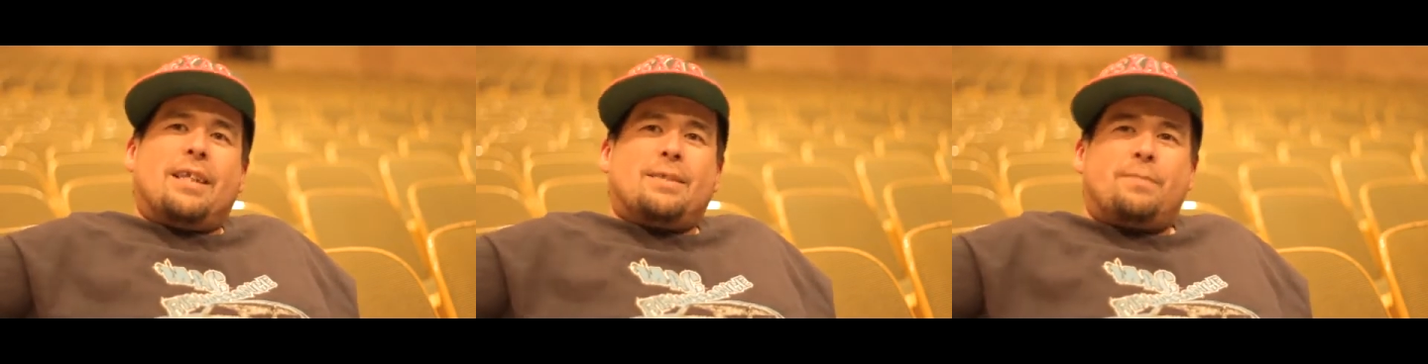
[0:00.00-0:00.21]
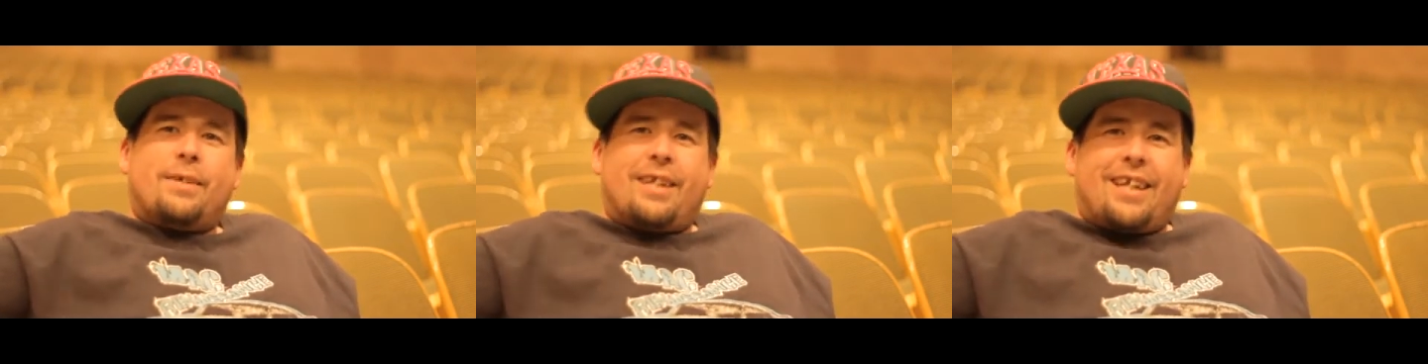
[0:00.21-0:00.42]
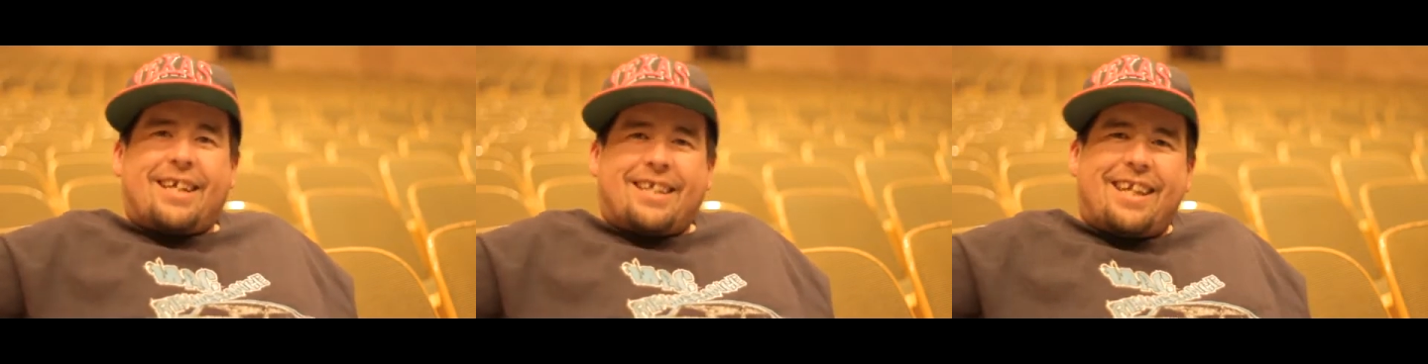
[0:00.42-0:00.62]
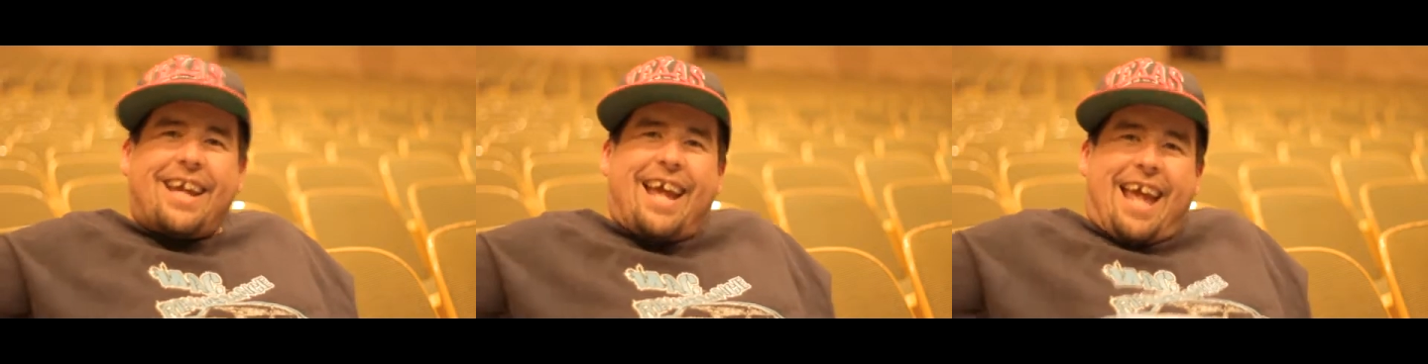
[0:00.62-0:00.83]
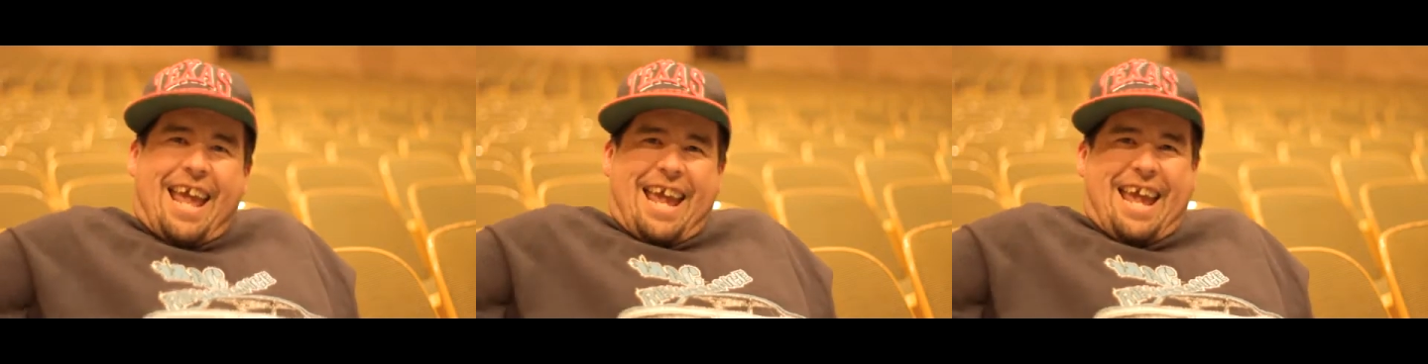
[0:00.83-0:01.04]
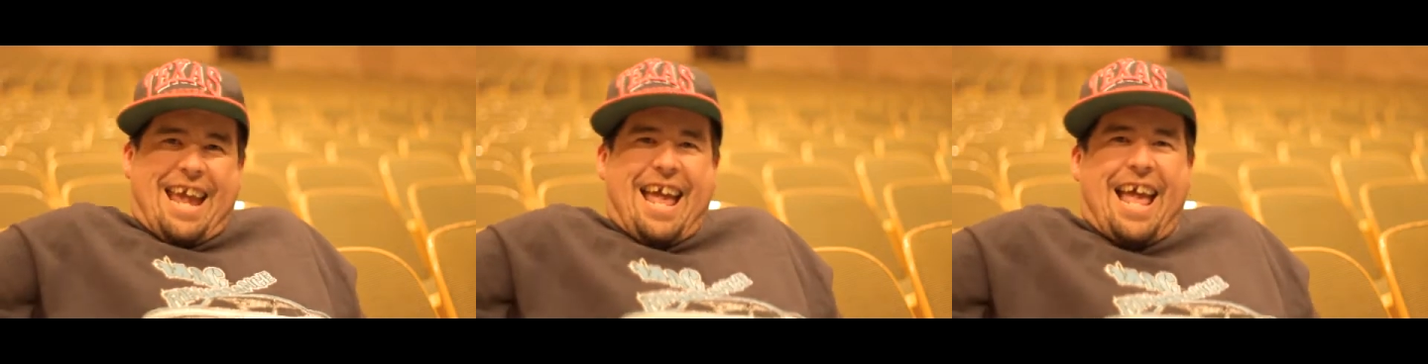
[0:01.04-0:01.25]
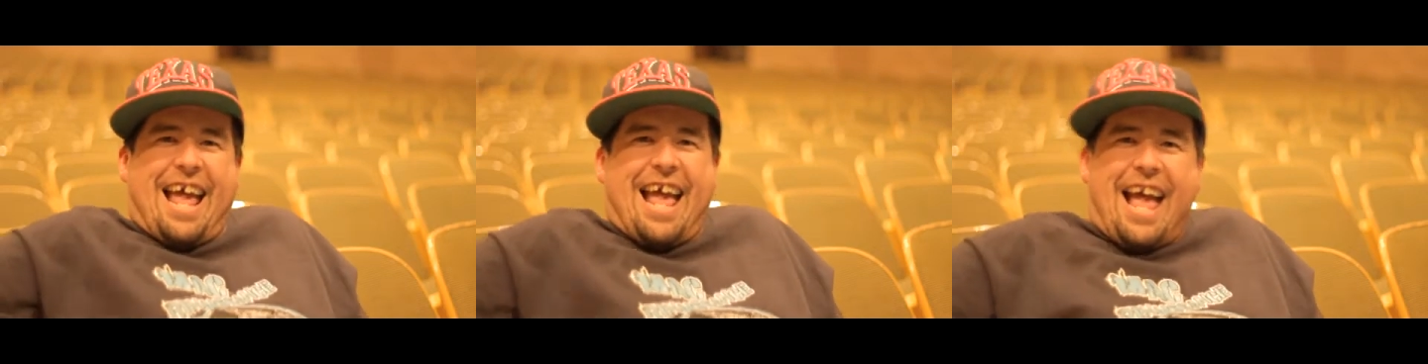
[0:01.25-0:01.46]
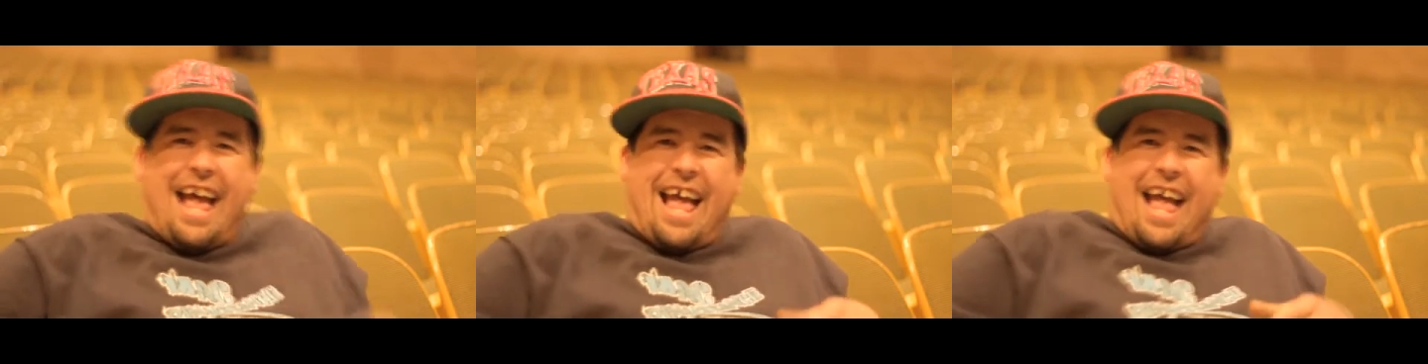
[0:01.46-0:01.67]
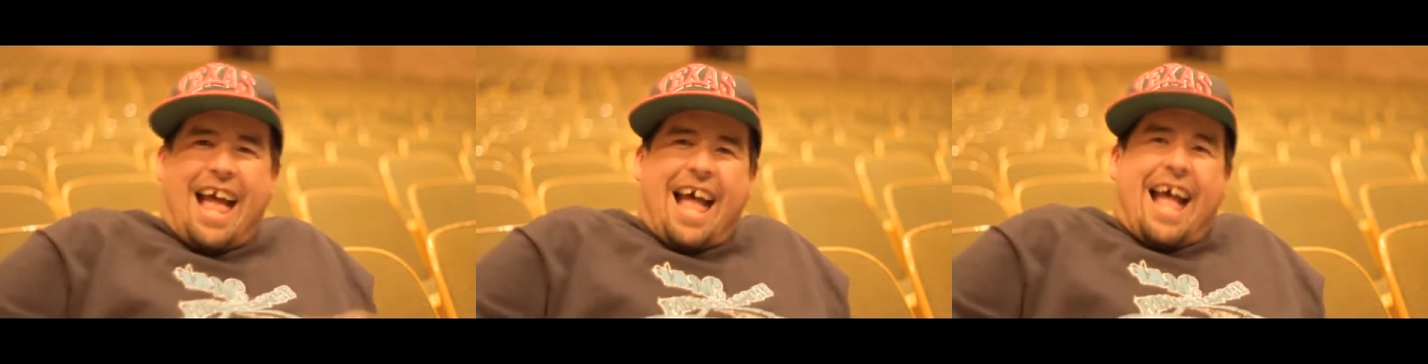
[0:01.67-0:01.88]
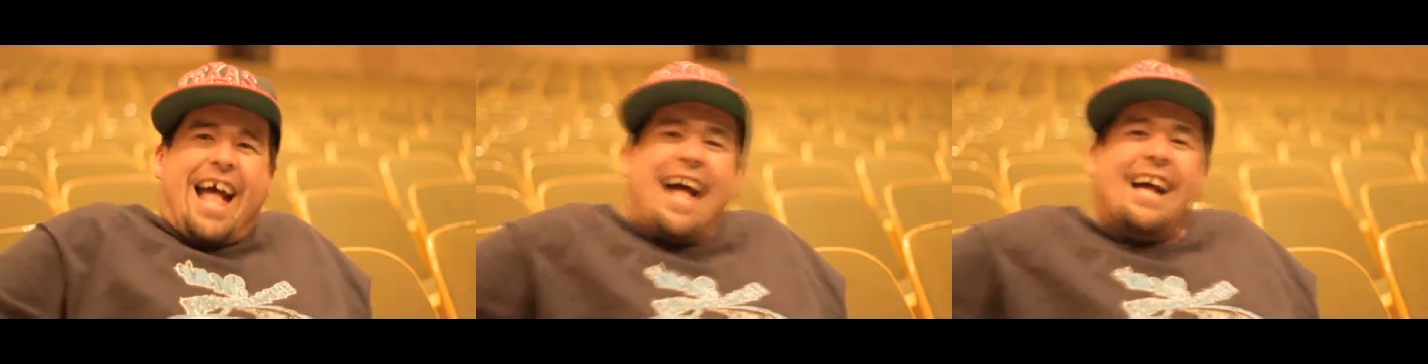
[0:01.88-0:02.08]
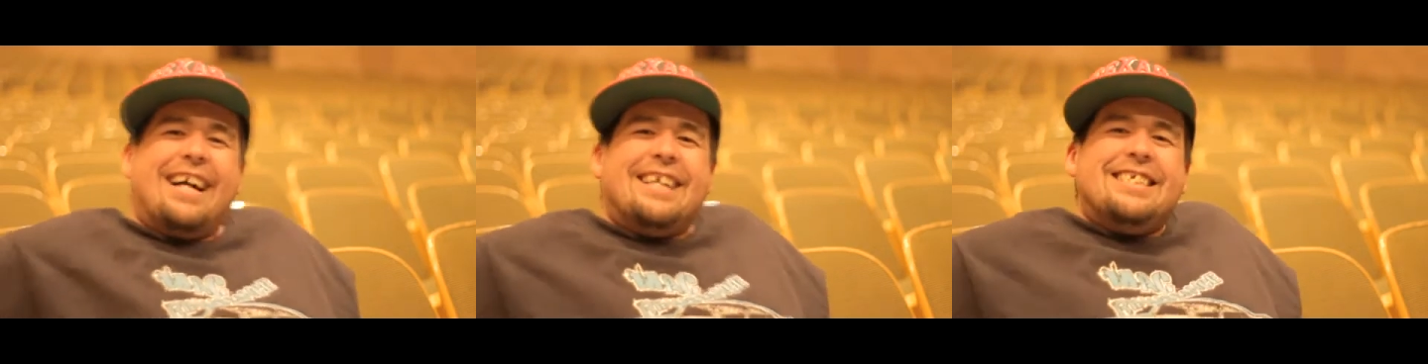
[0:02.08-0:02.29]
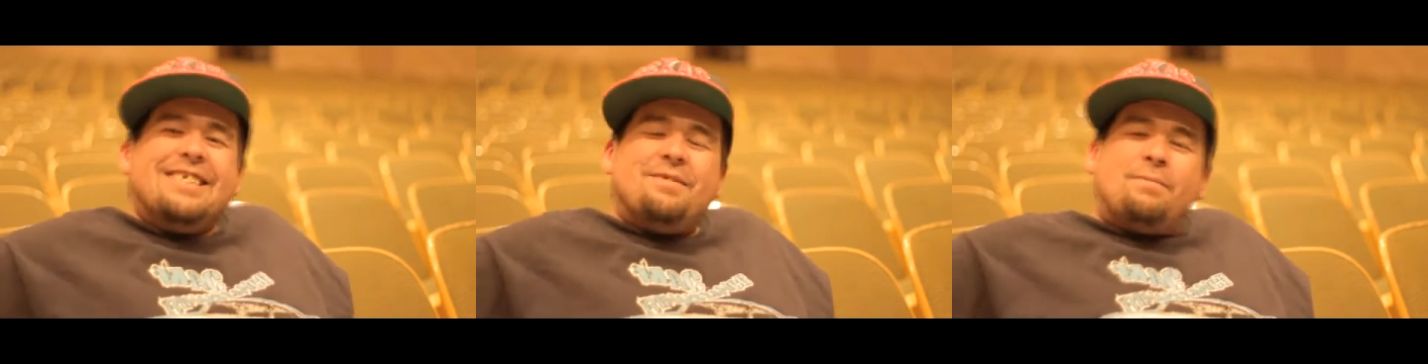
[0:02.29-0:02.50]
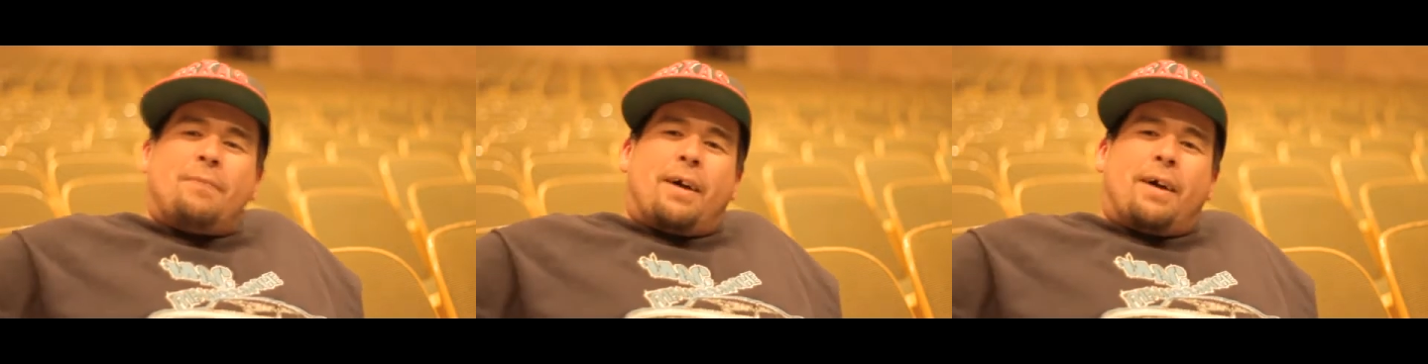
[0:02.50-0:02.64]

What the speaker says: let's put it like that.